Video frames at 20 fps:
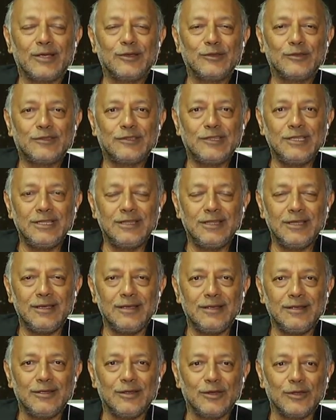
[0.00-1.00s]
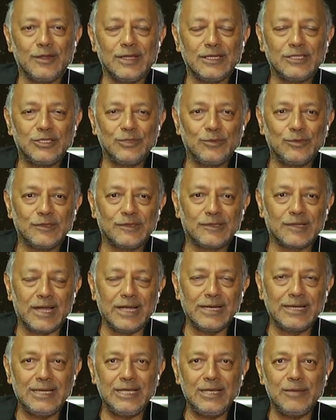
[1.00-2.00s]
I could see the you know that she was
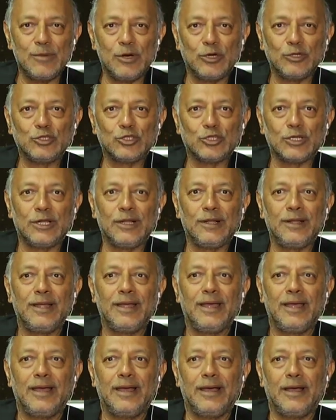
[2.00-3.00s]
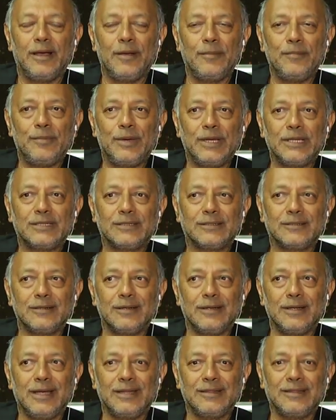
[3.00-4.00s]
slightly emotional, uh, but
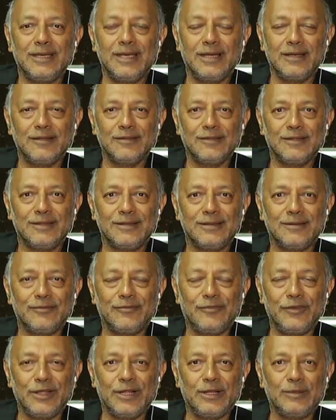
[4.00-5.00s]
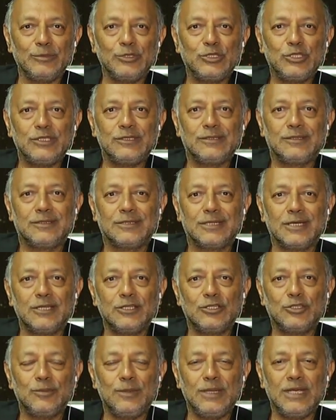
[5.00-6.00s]
at the end of the film she
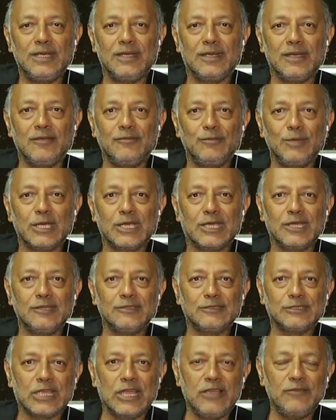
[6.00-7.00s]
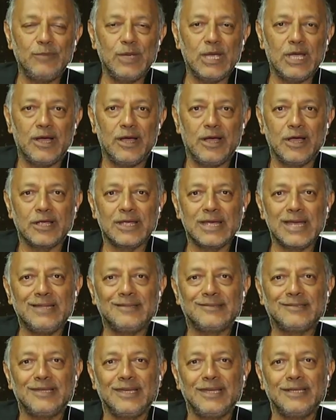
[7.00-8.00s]
turned to me, gave me a kiss, gave me a hug,
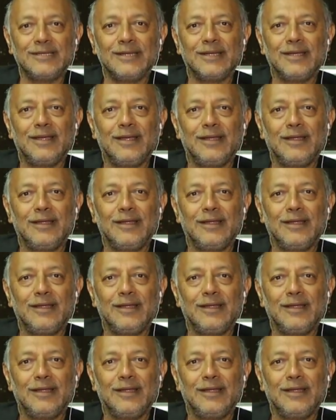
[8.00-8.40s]
and said,